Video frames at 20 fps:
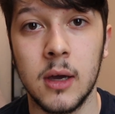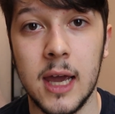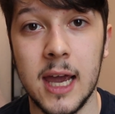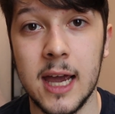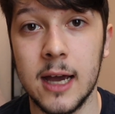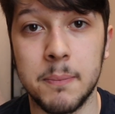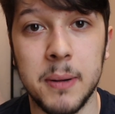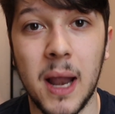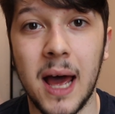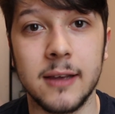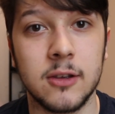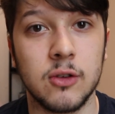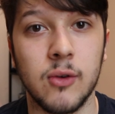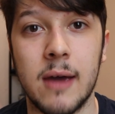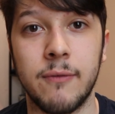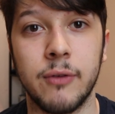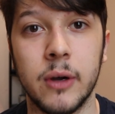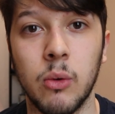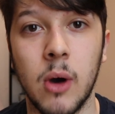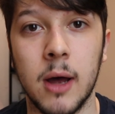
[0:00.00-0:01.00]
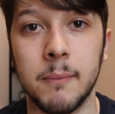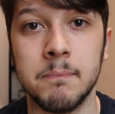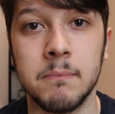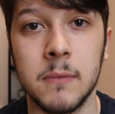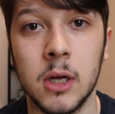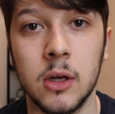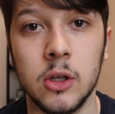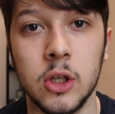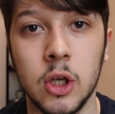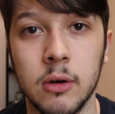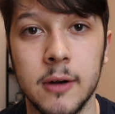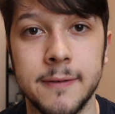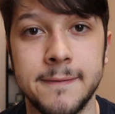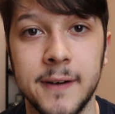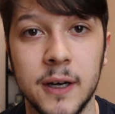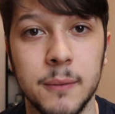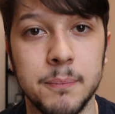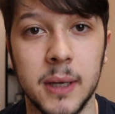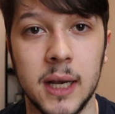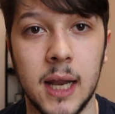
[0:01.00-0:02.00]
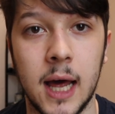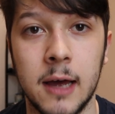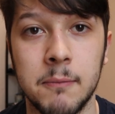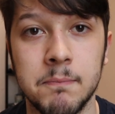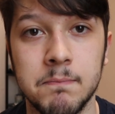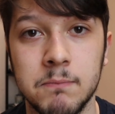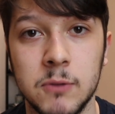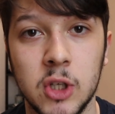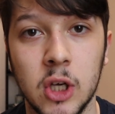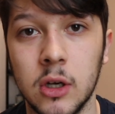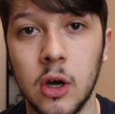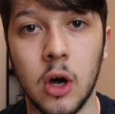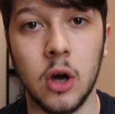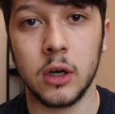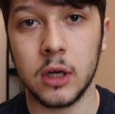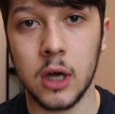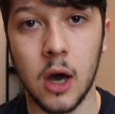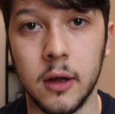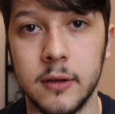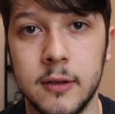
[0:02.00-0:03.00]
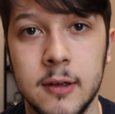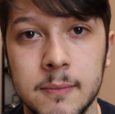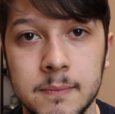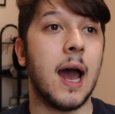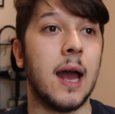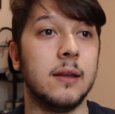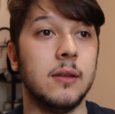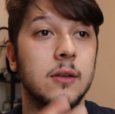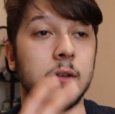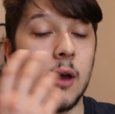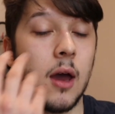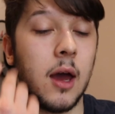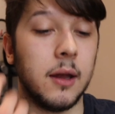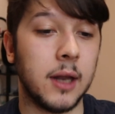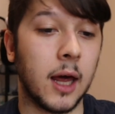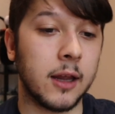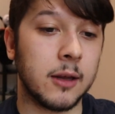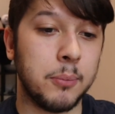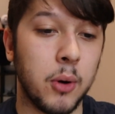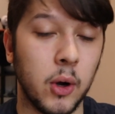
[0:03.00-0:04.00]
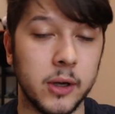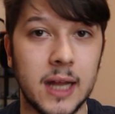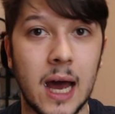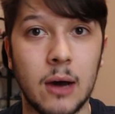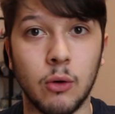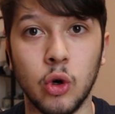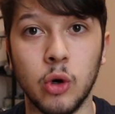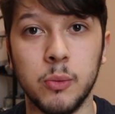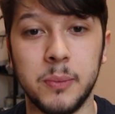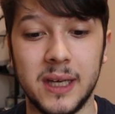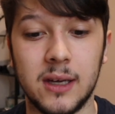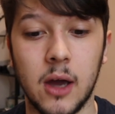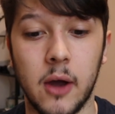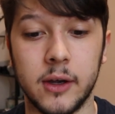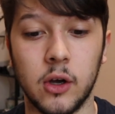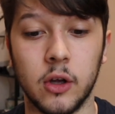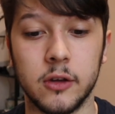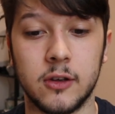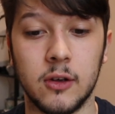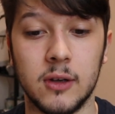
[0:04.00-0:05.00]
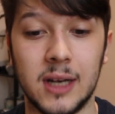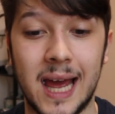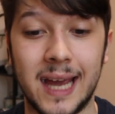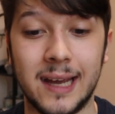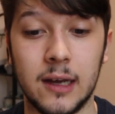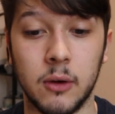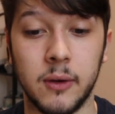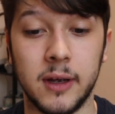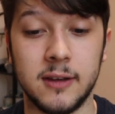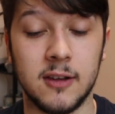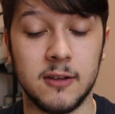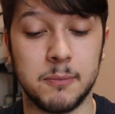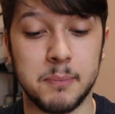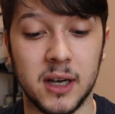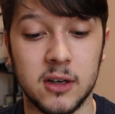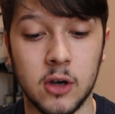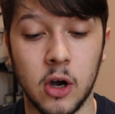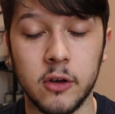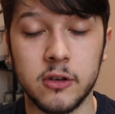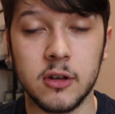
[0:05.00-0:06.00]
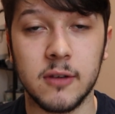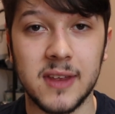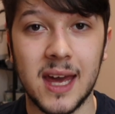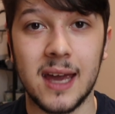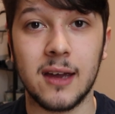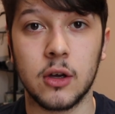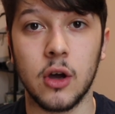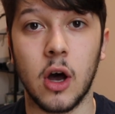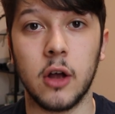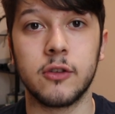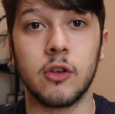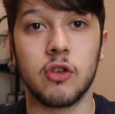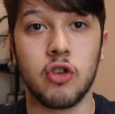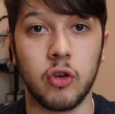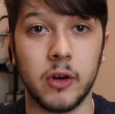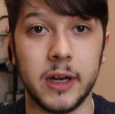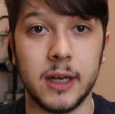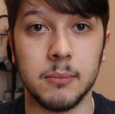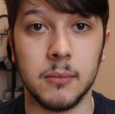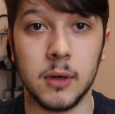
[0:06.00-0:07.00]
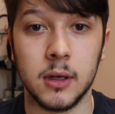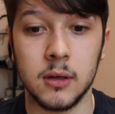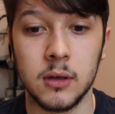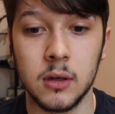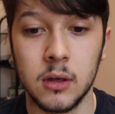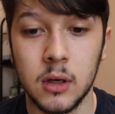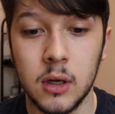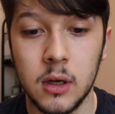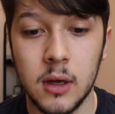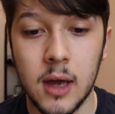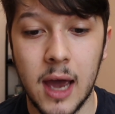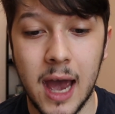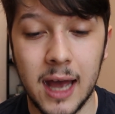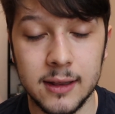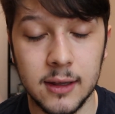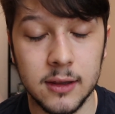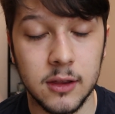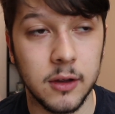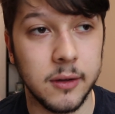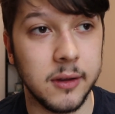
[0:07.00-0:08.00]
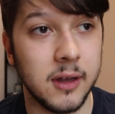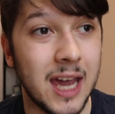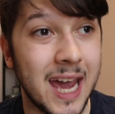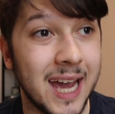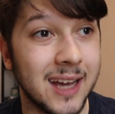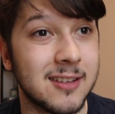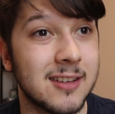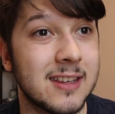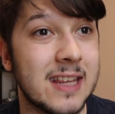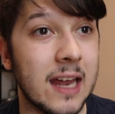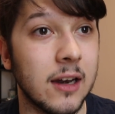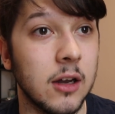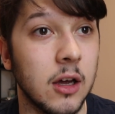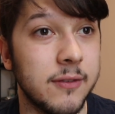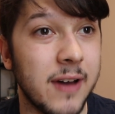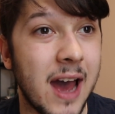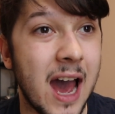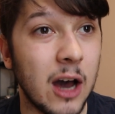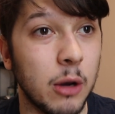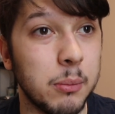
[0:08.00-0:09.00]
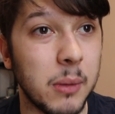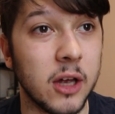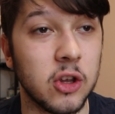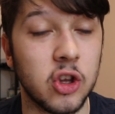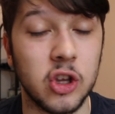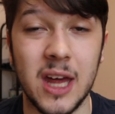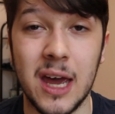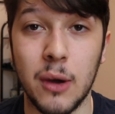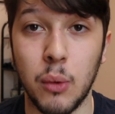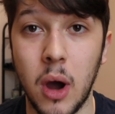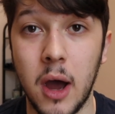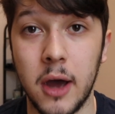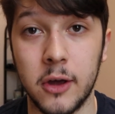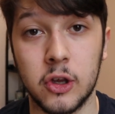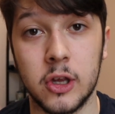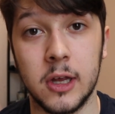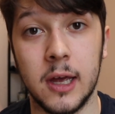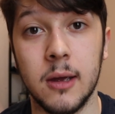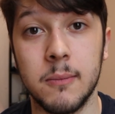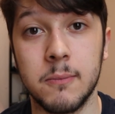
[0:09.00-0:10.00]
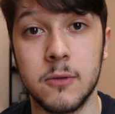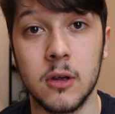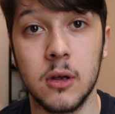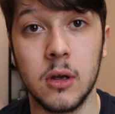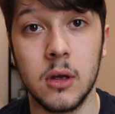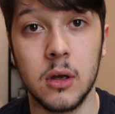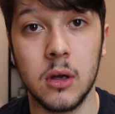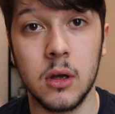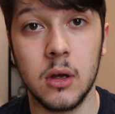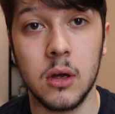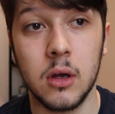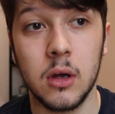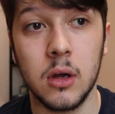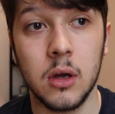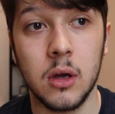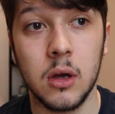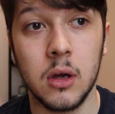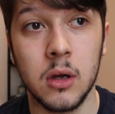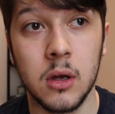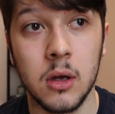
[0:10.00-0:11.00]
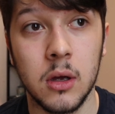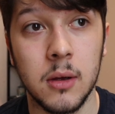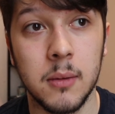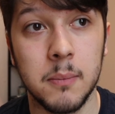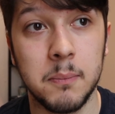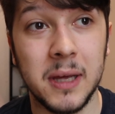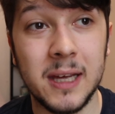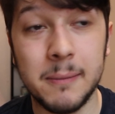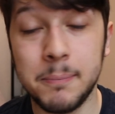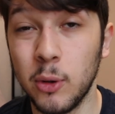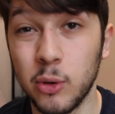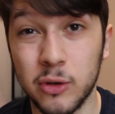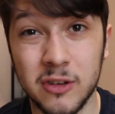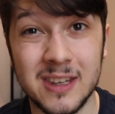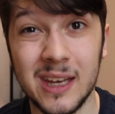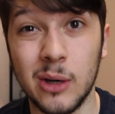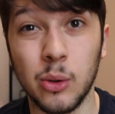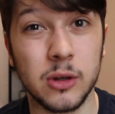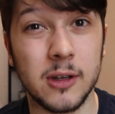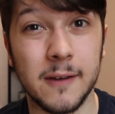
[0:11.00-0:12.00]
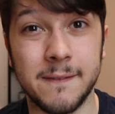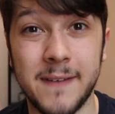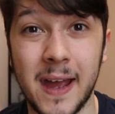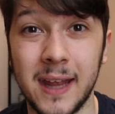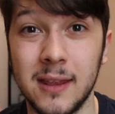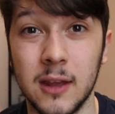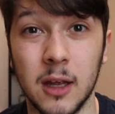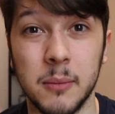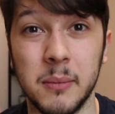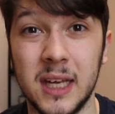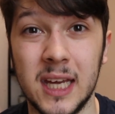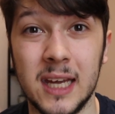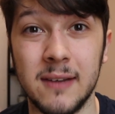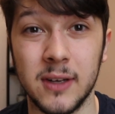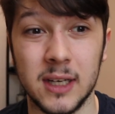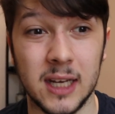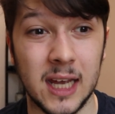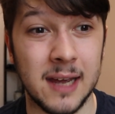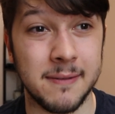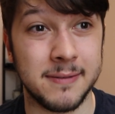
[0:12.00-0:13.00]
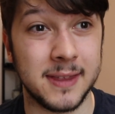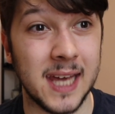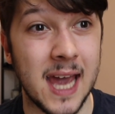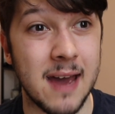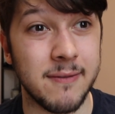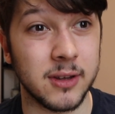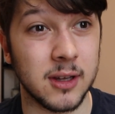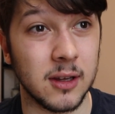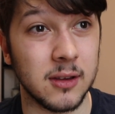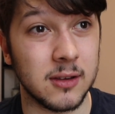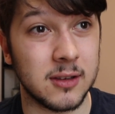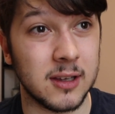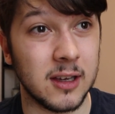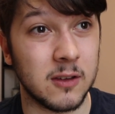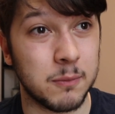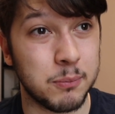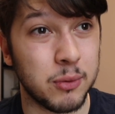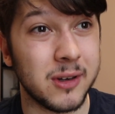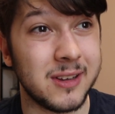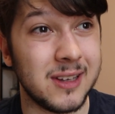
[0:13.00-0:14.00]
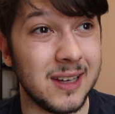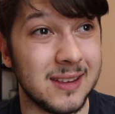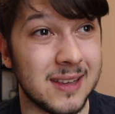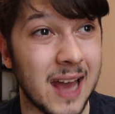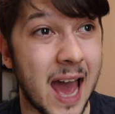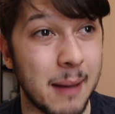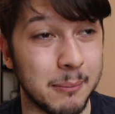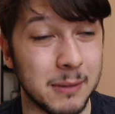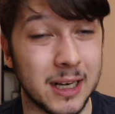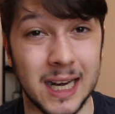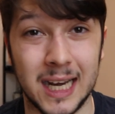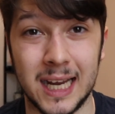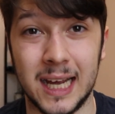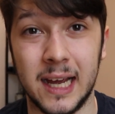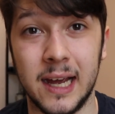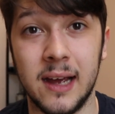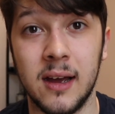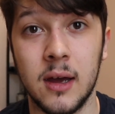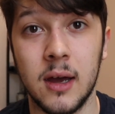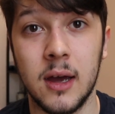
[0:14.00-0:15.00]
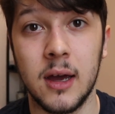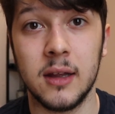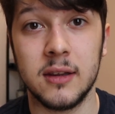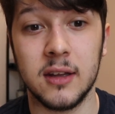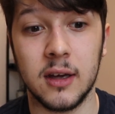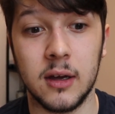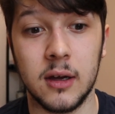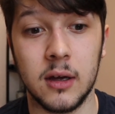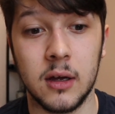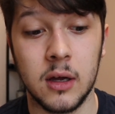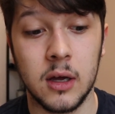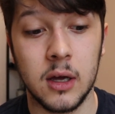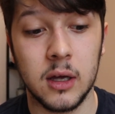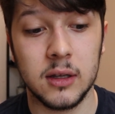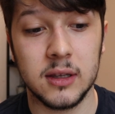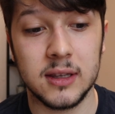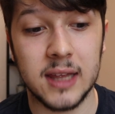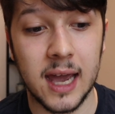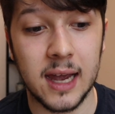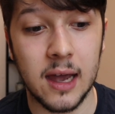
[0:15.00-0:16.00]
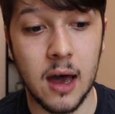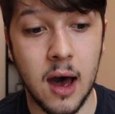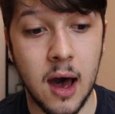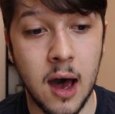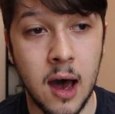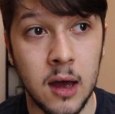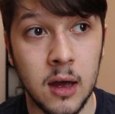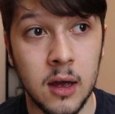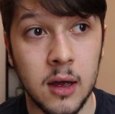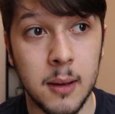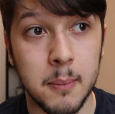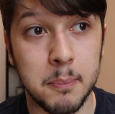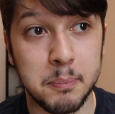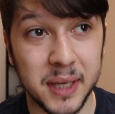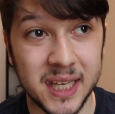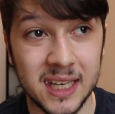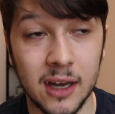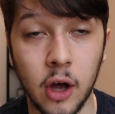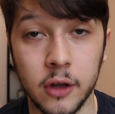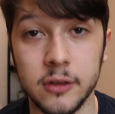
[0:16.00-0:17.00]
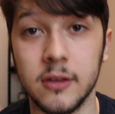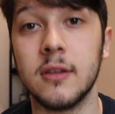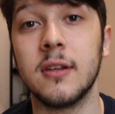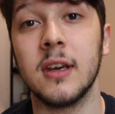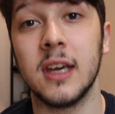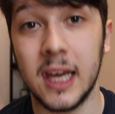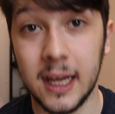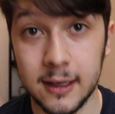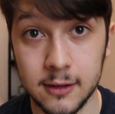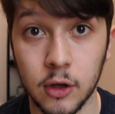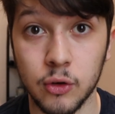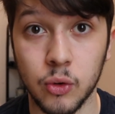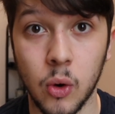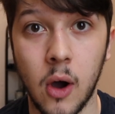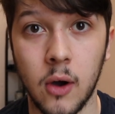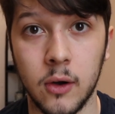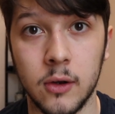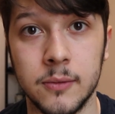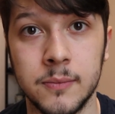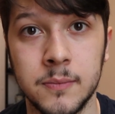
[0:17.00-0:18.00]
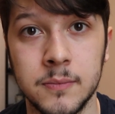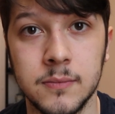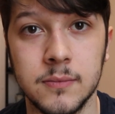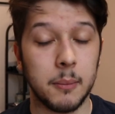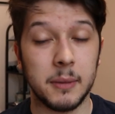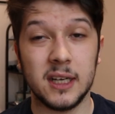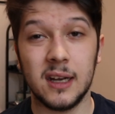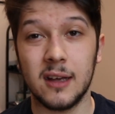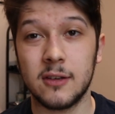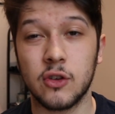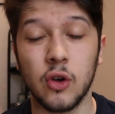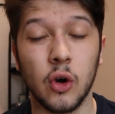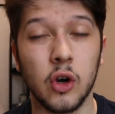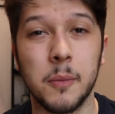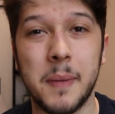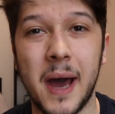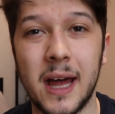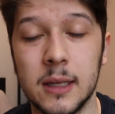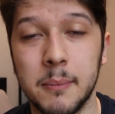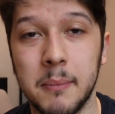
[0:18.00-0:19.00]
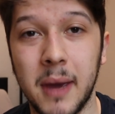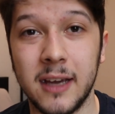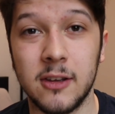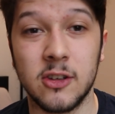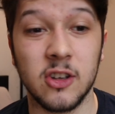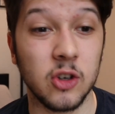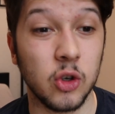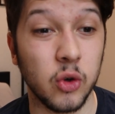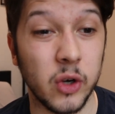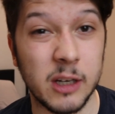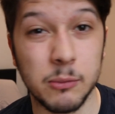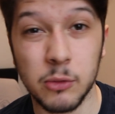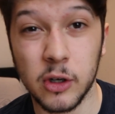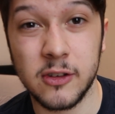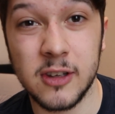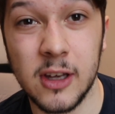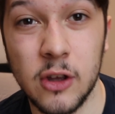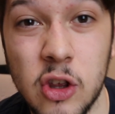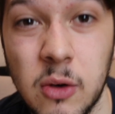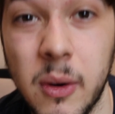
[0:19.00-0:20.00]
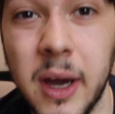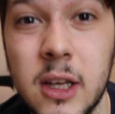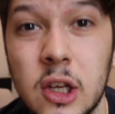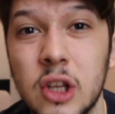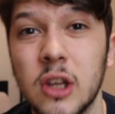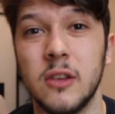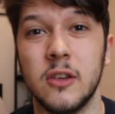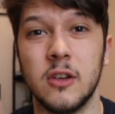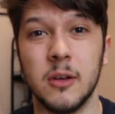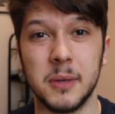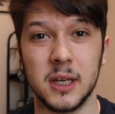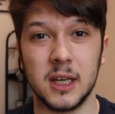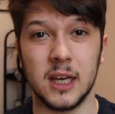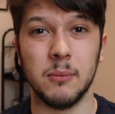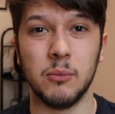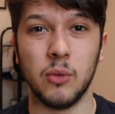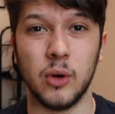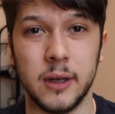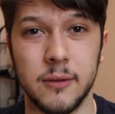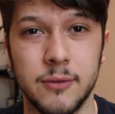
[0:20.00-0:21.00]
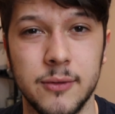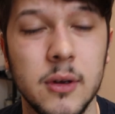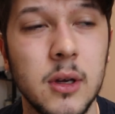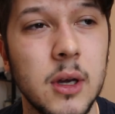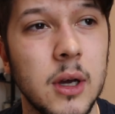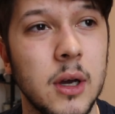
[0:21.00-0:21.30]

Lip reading: It applies to everyone. You're a footballer. You're not a god. And another point that I will be going on to later is because of their god treatment and the extent of how much they're worshipped, people still defend them even if the evidence is pretty damn clear that they are beyond in the wrong. I mean, let's talk about the Mason Greenwood situation to begin with.